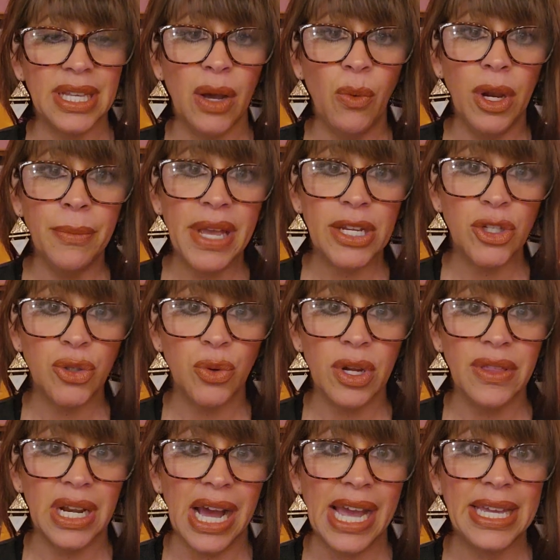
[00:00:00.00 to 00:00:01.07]
I want to make
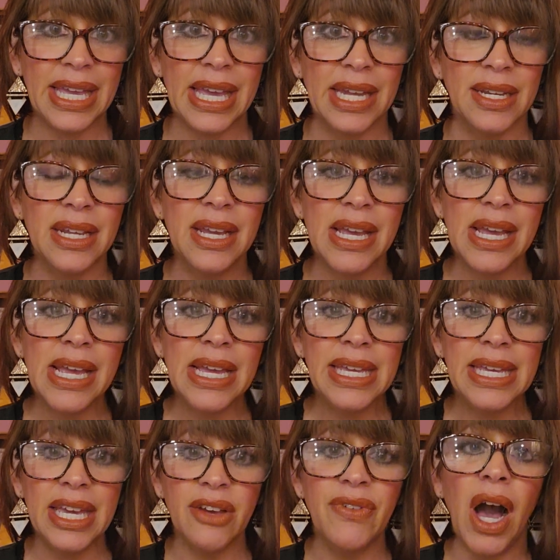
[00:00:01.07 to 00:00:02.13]
sure that I can
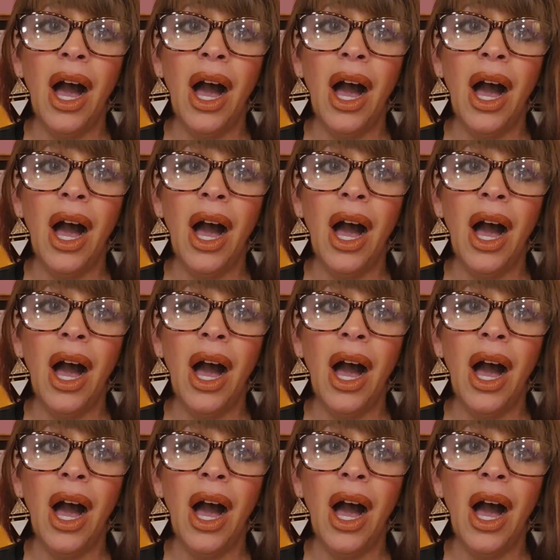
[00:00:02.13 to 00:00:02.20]
give